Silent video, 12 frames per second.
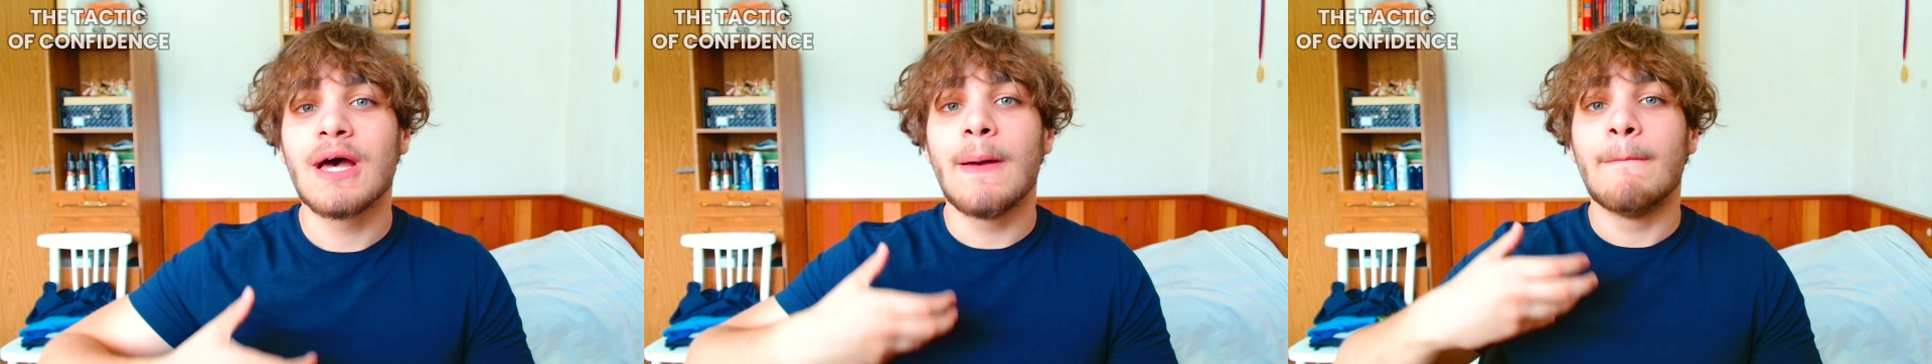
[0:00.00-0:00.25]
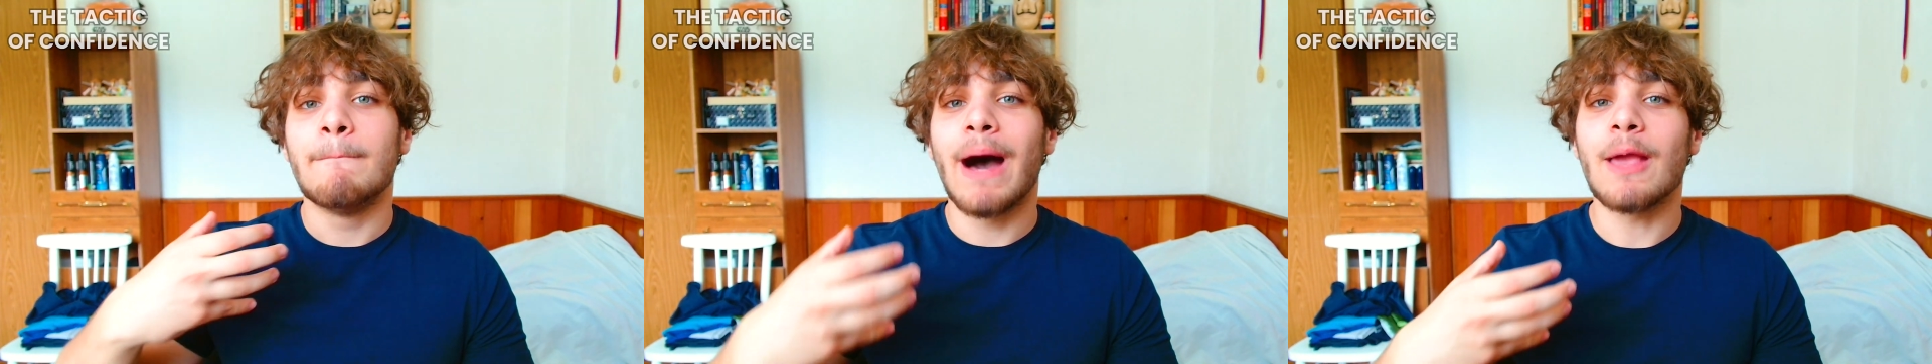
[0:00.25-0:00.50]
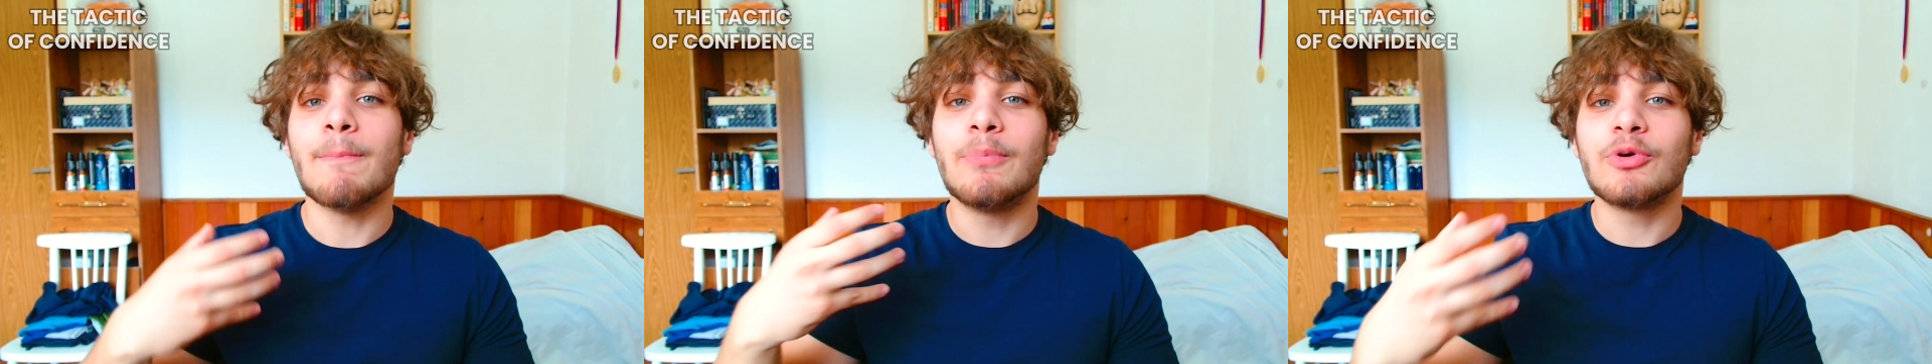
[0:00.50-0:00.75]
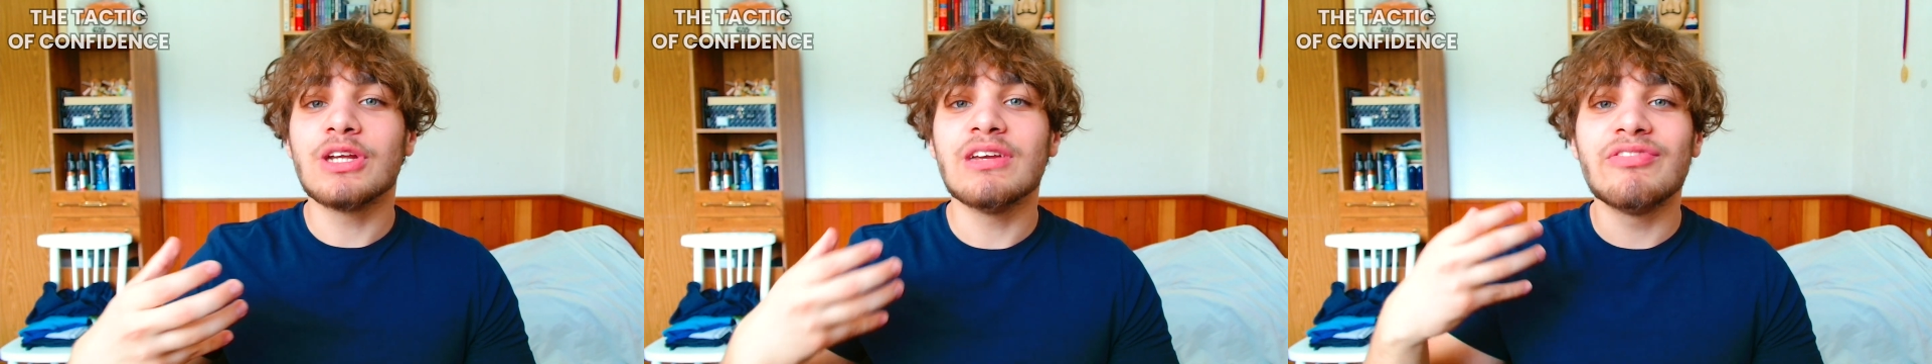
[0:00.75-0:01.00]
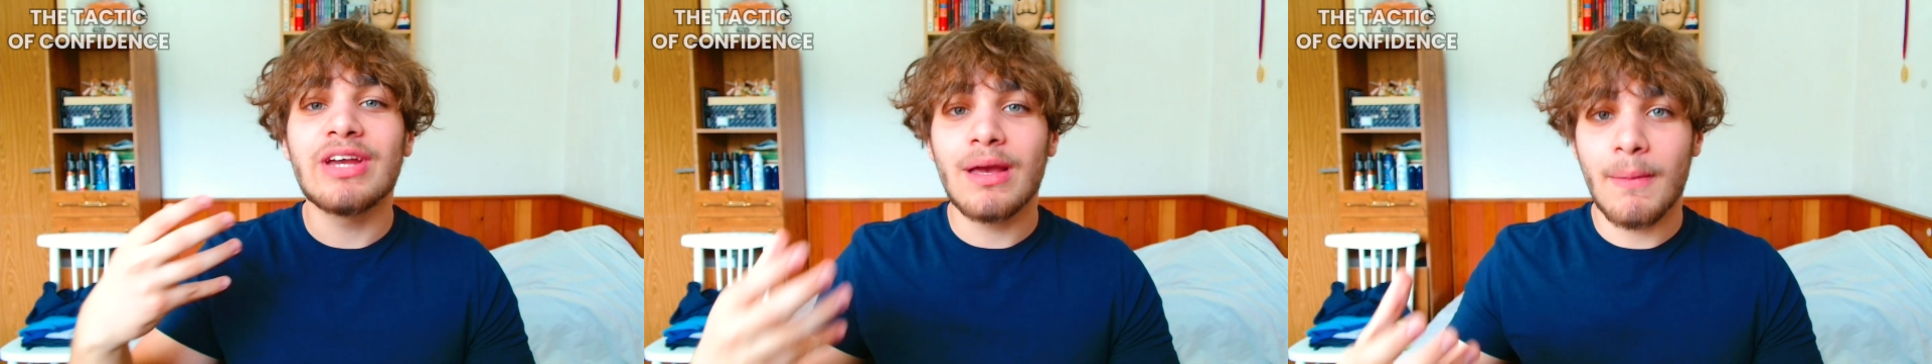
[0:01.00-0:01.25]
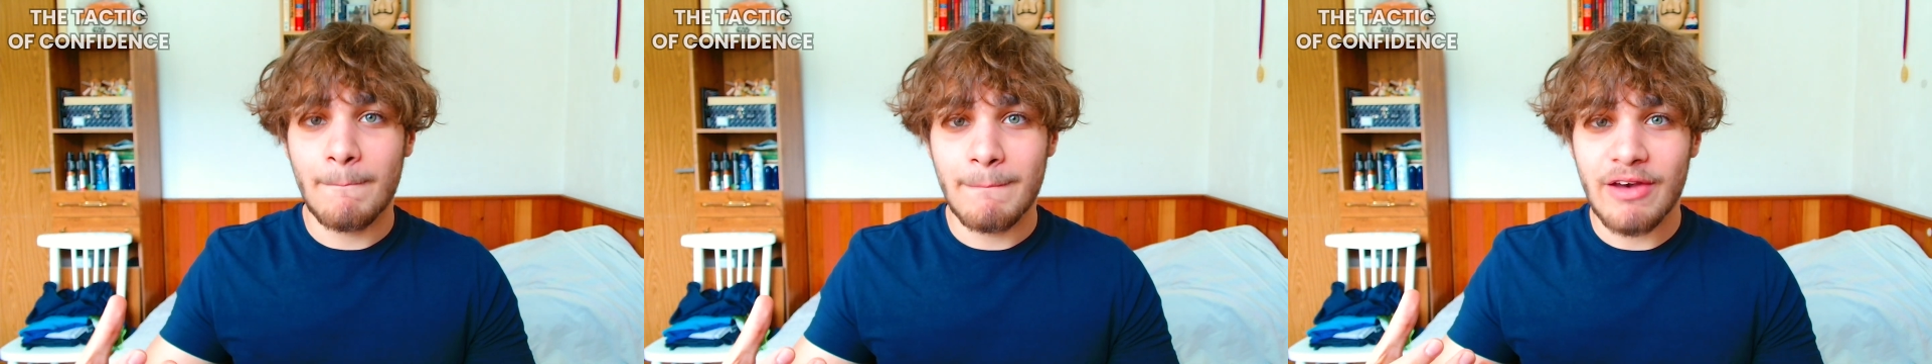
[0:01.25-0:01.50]
my
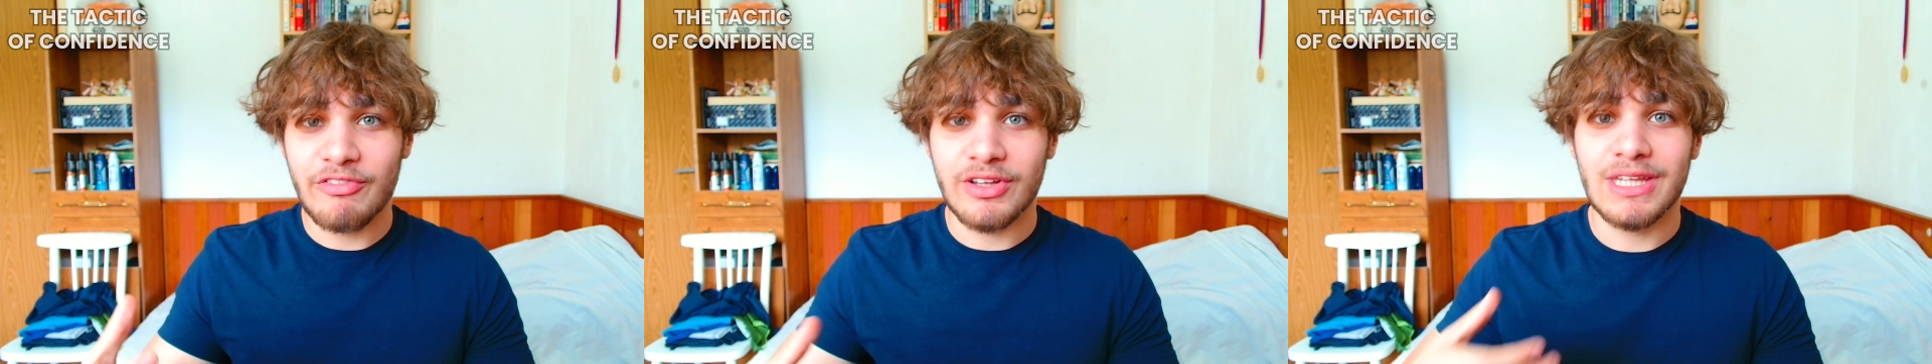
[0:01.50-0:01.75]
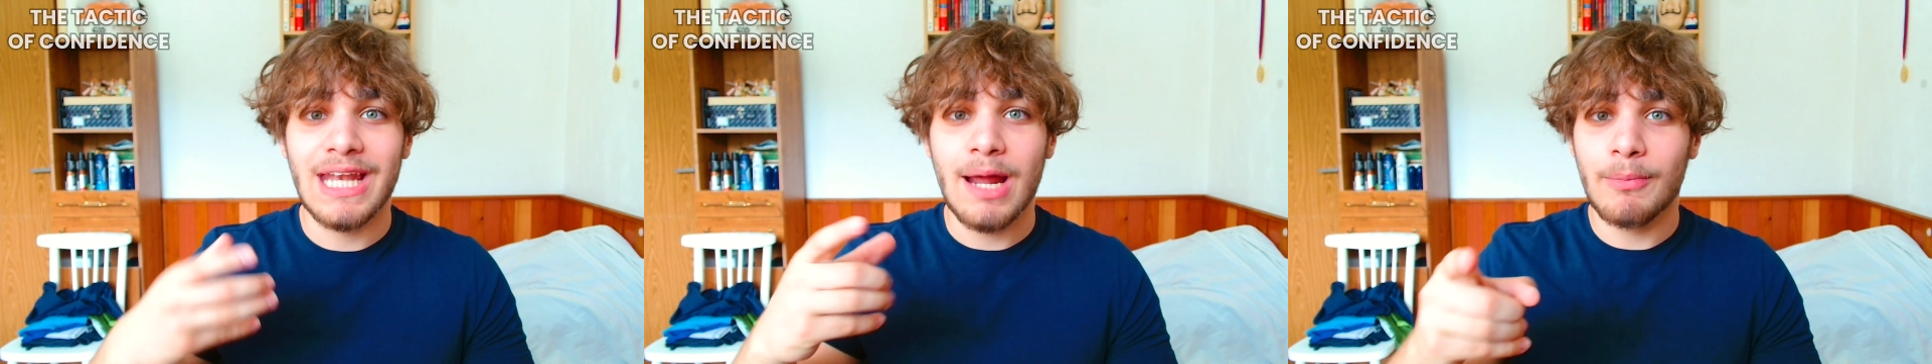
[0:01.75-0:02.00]
breathing method that I'm